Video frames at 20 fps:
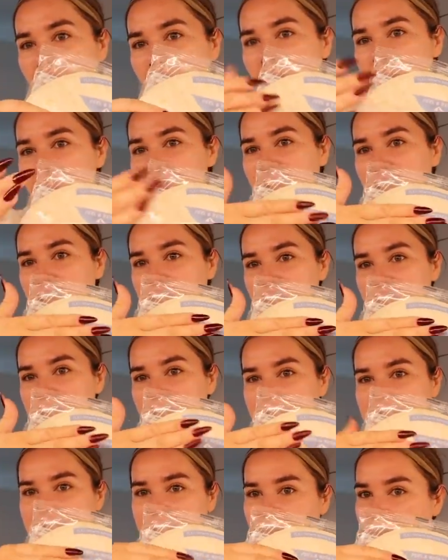and then
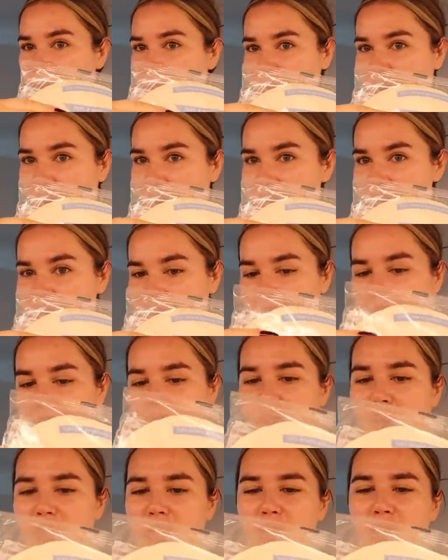cheese and like fried it.
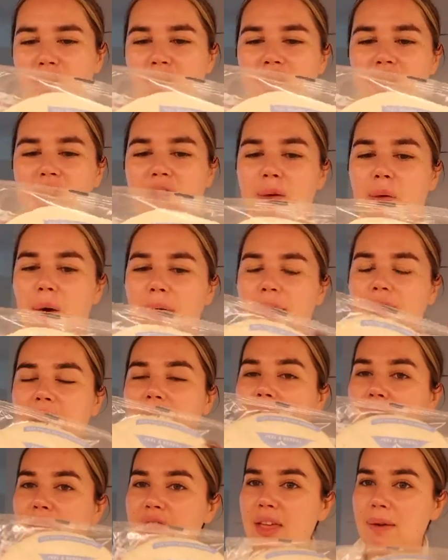So I thought, you know what, I'm going to
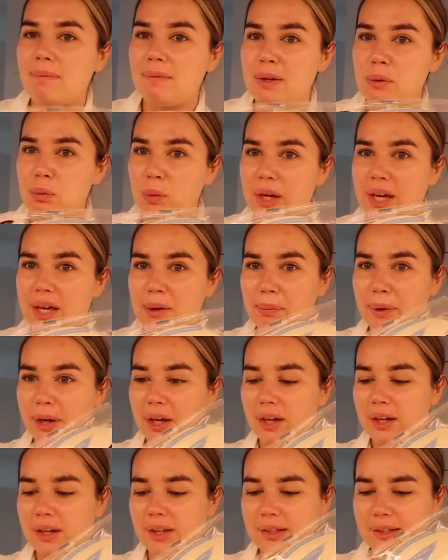have them midweek
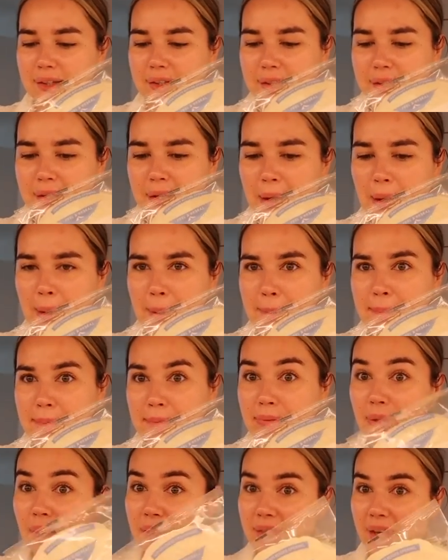because
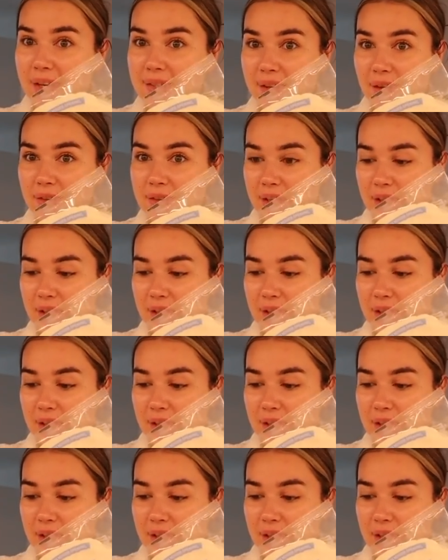they sound